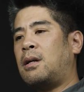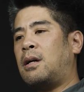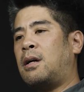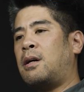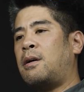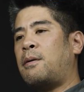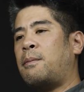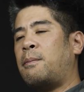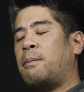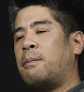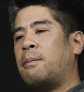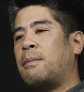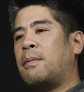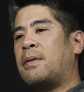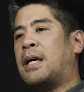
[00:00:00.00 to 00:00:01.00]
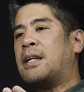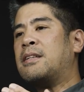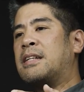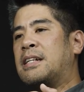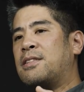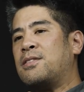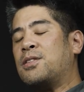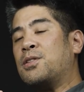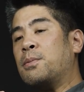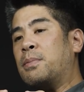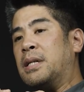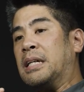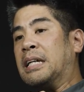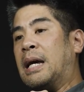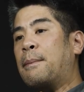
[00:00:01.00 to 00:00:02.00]
that needs to
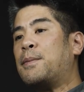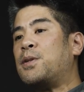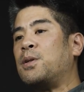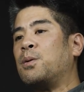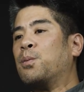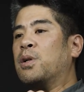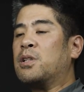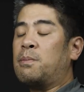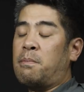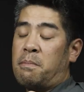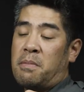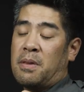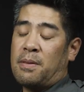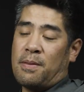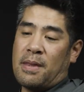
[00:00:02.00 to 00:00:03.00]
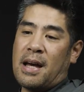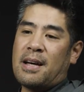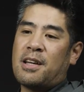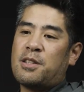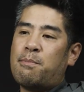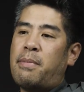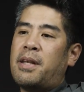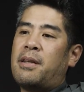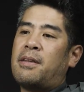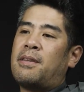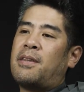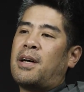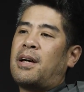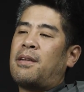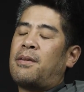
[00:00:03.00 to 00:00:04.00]
be kept to, which that has meant
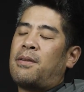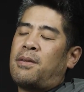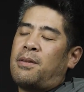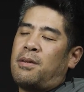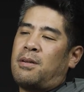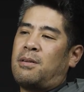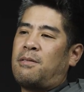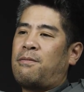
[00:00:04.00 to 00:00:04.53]
that the